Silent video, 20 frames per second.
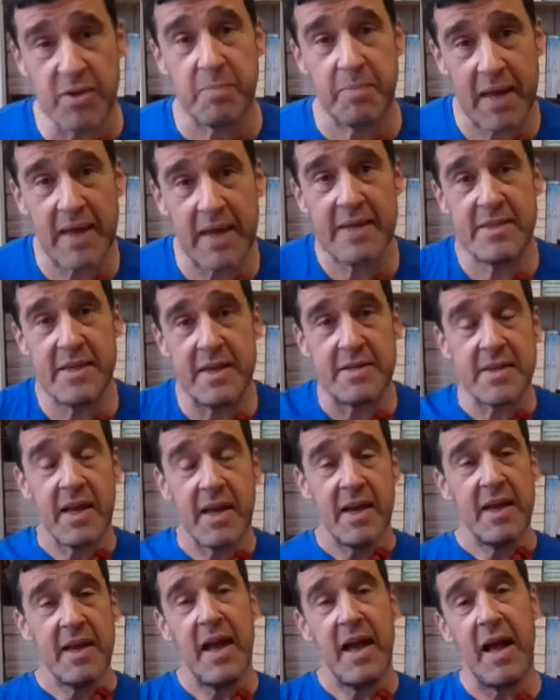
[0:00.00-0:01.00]
places.
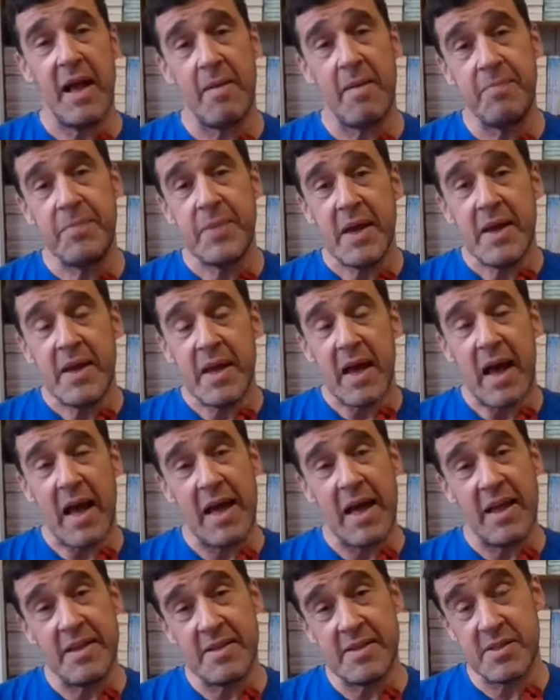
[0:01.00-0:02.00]

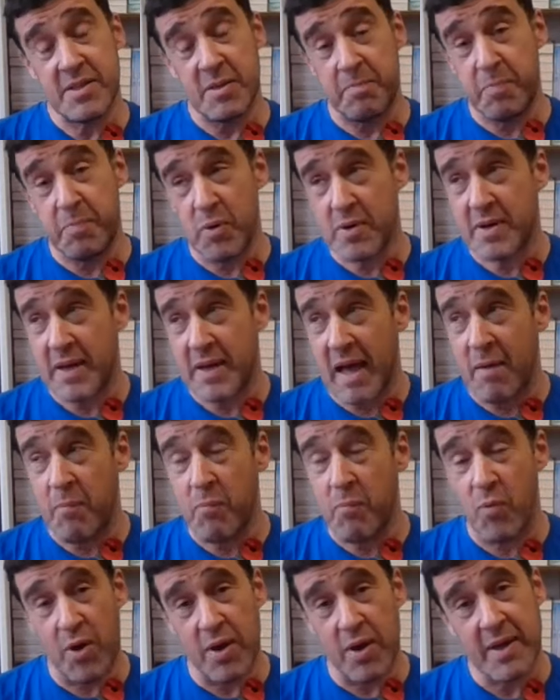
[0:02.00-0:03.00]
And the book
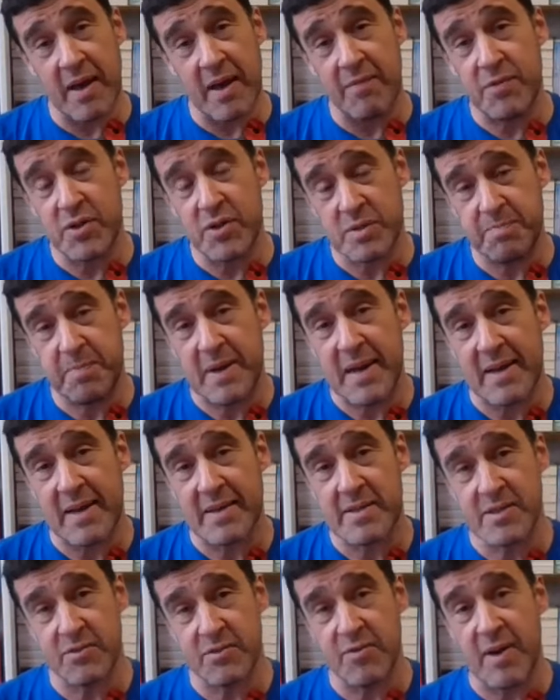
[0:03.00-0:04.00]
I'm working, I've just been
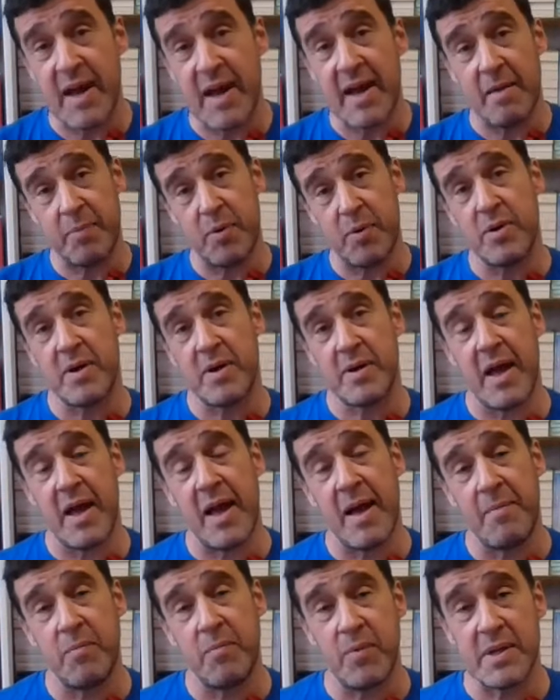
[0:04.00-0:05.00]
asked to write a book,
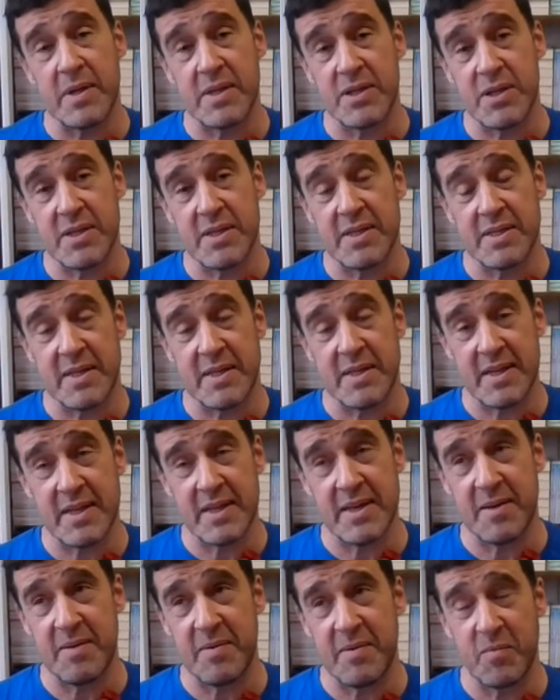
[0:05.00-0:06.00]
which
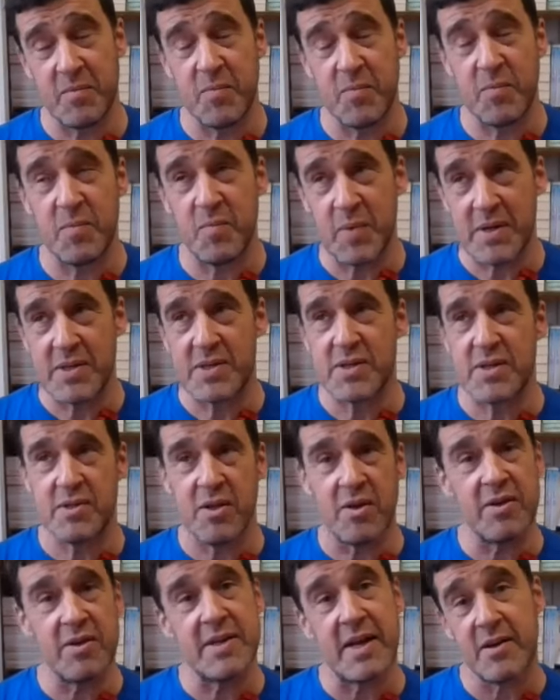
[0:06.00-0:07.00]
as
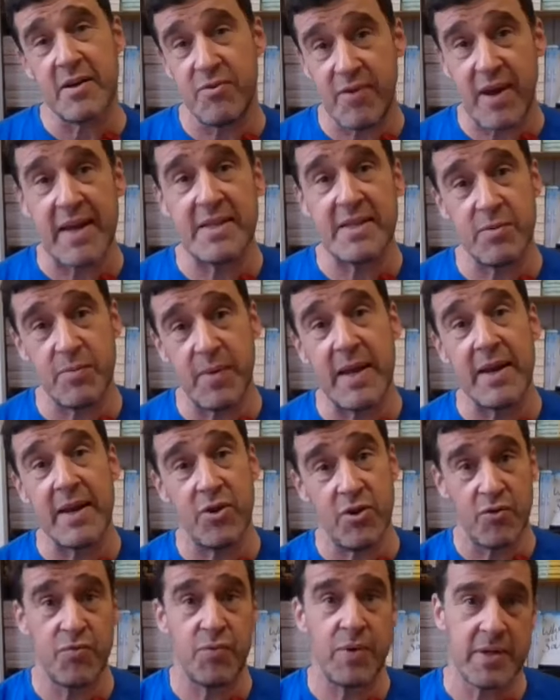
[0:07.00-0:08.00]
long as I can write it well
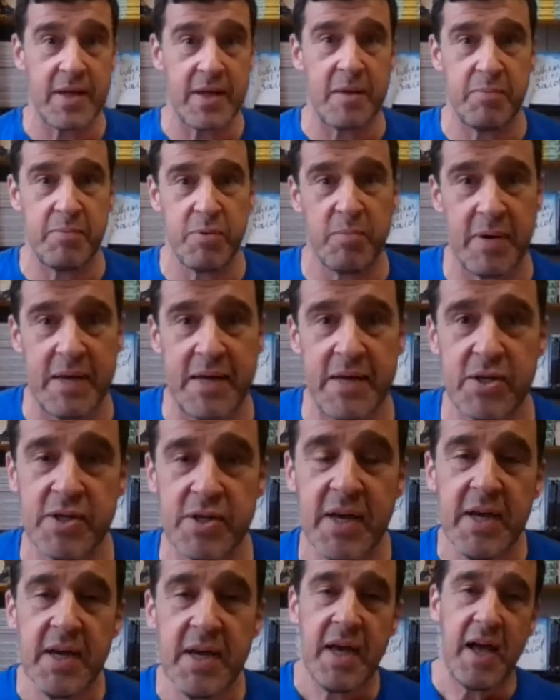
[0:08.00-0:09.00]
enough, will get published.
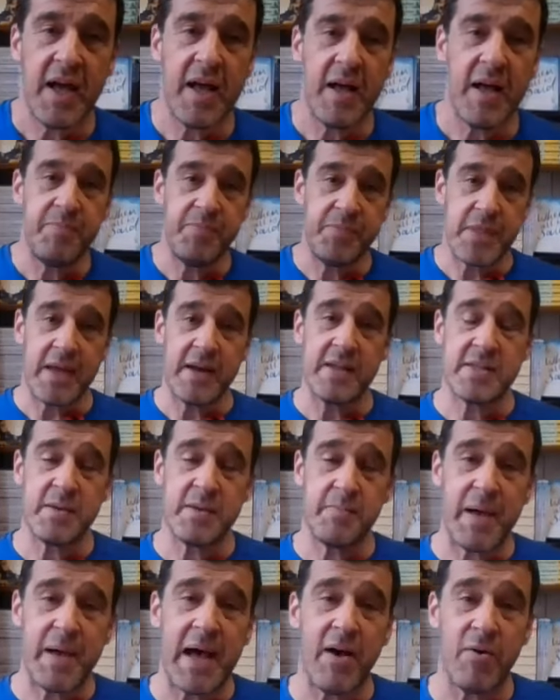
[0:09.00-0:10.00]
And it's
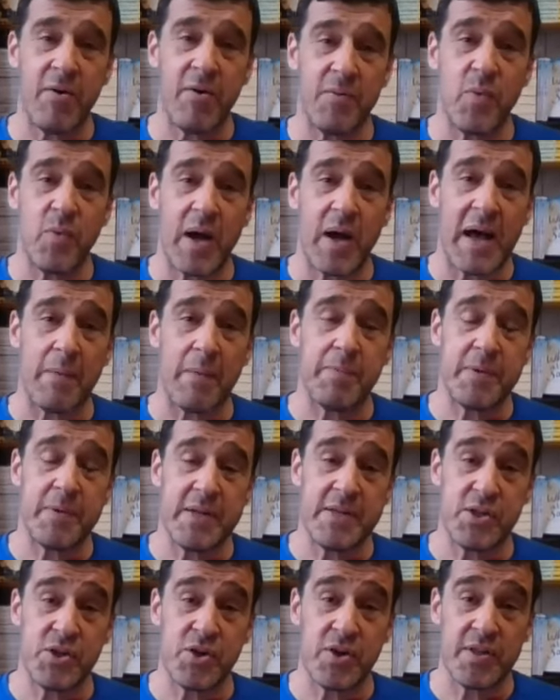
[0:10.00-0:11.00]
about what
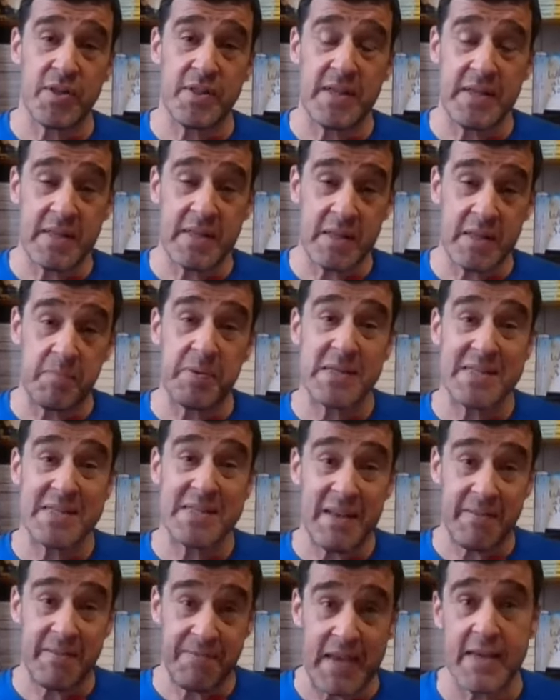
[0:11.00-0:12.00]
happened during the
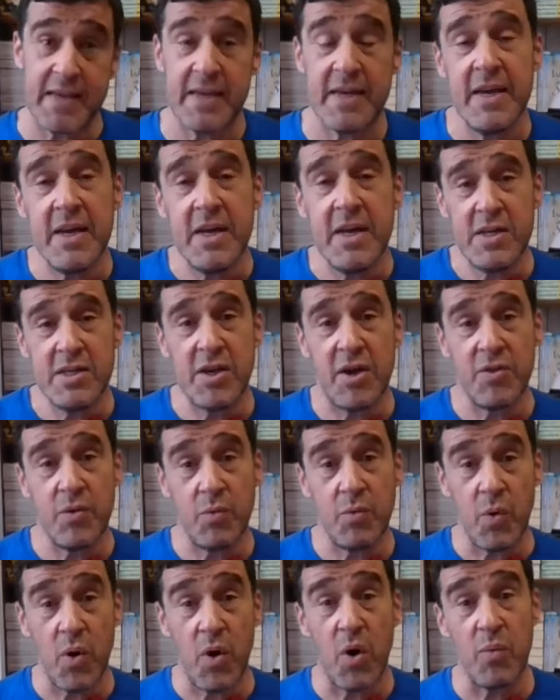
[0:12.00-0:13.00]
Pacific. So
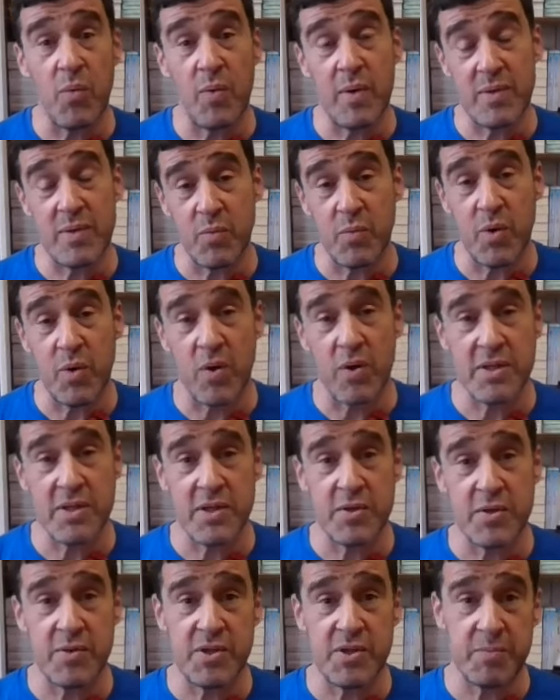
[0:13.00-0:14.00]
the war to
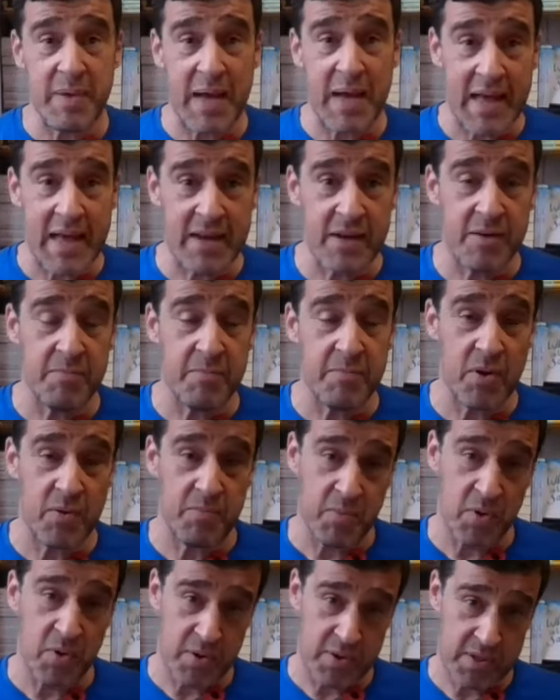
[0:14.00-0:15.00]
do with Japan and
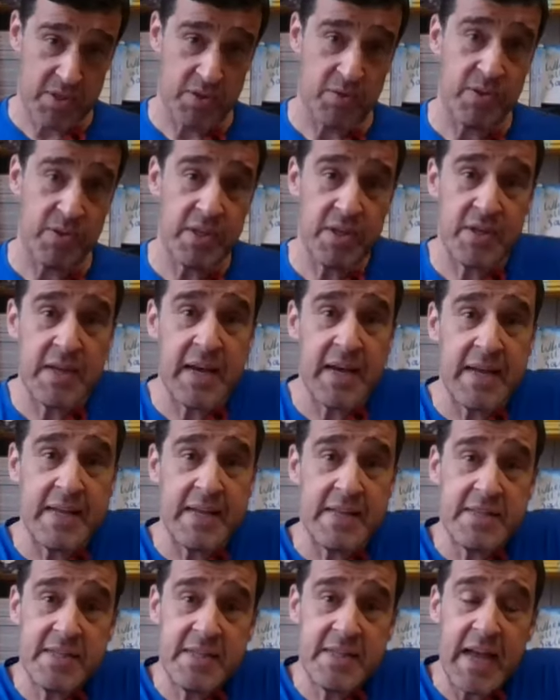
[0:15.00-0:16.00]
more to do with the
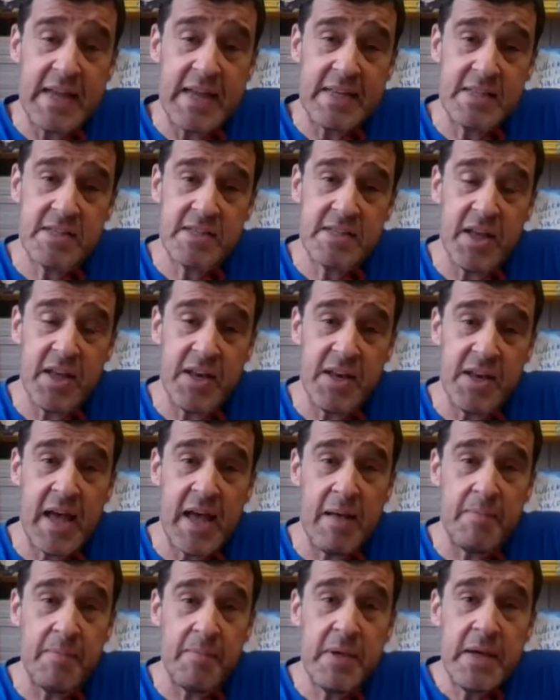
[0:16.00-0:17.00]
United States. And
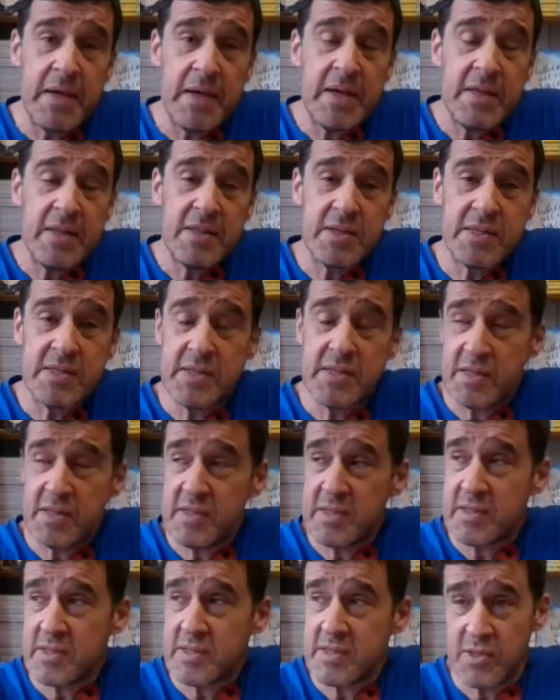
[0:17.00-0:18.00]
there's
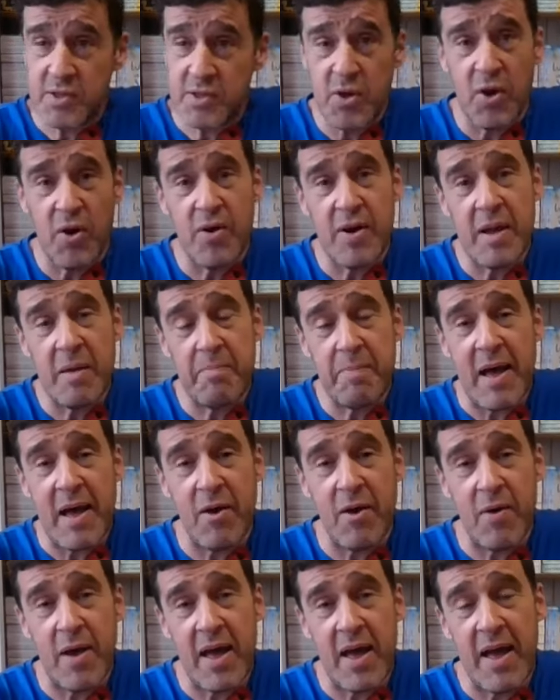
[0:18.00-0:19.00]
a story
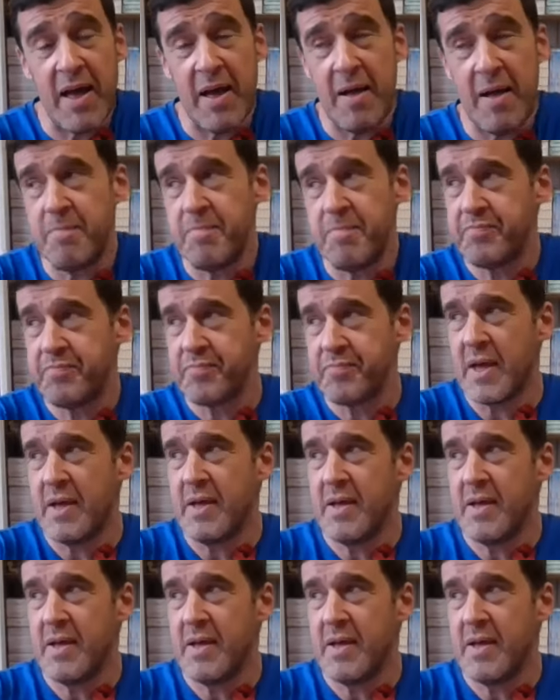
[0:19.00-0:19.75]
about, I'm